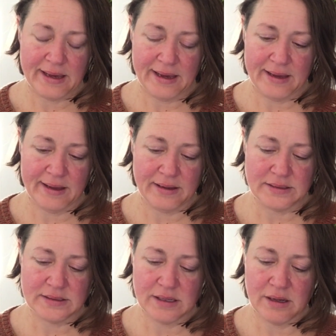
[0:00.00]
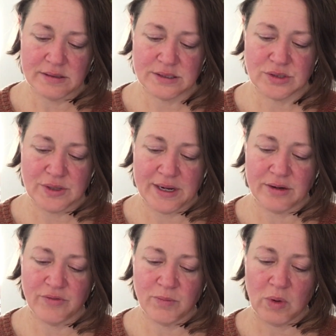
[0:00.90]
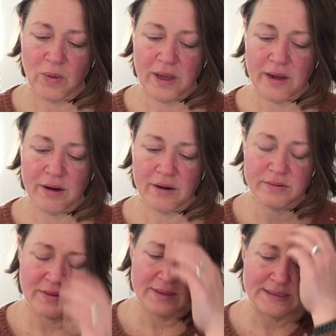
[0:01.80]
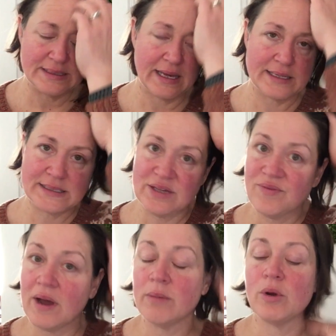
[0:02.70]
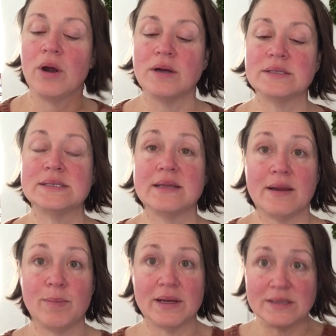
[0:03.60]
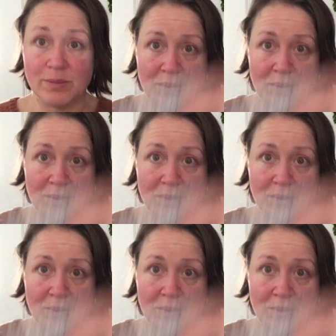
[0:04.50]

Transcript: and a strand of mohair. It's Legacy Fiber Arts that I picked up